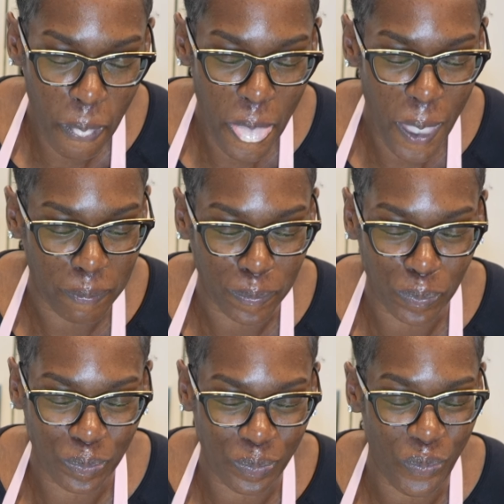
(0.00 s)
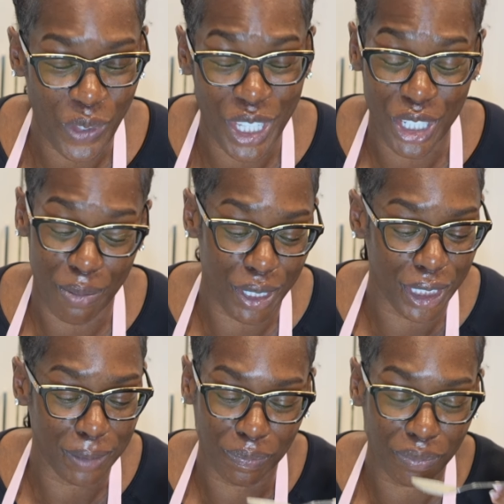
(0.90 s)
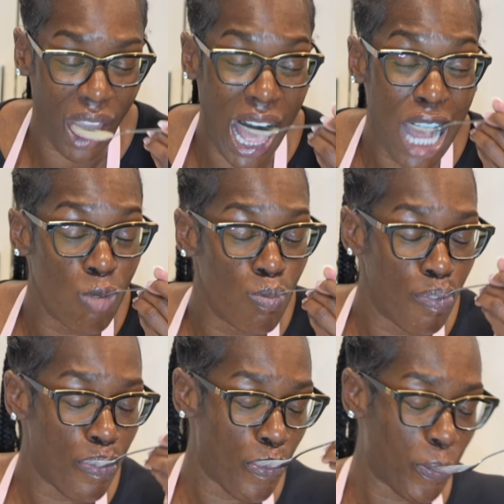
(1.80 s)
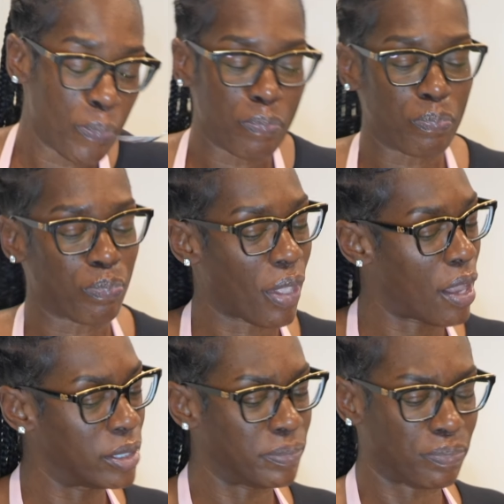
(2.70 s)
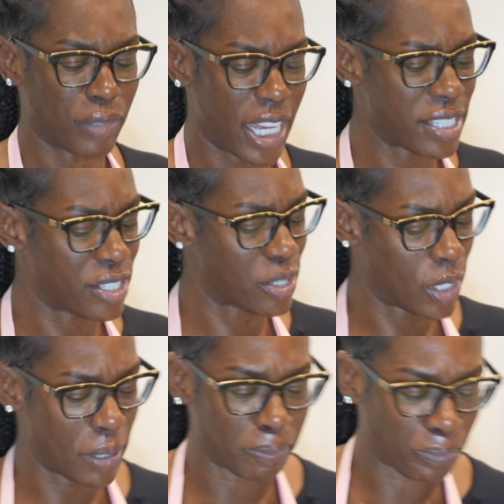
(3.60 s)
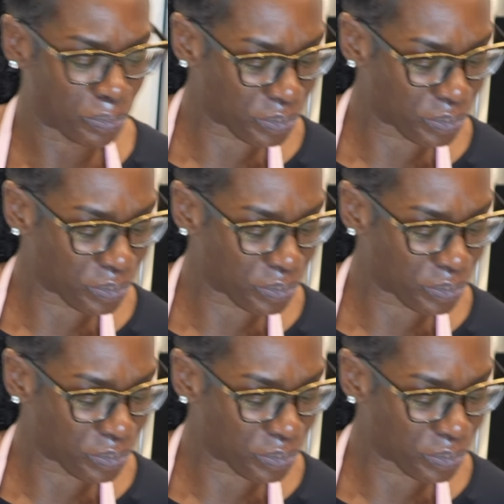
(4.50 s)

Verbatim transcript: Mmm, these gonna be good. Mmm, nice and sweet.